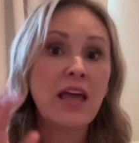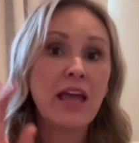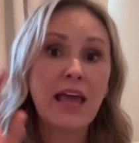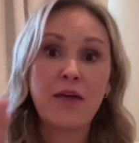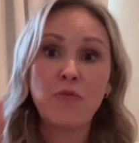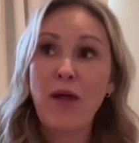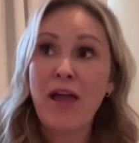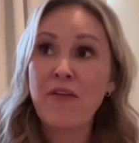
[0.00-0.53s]

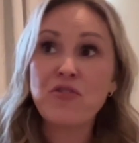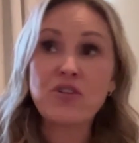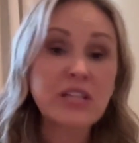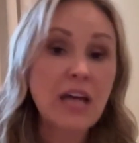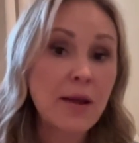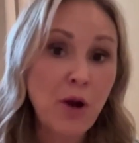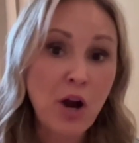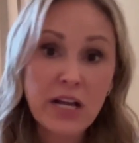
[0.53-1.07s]
and every
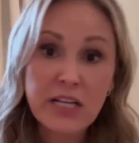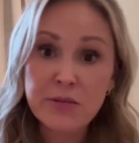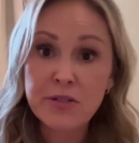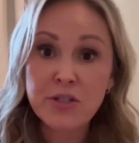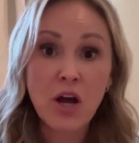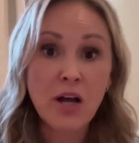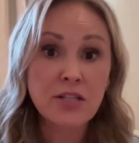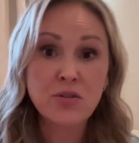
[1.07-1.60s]
time our husband talks to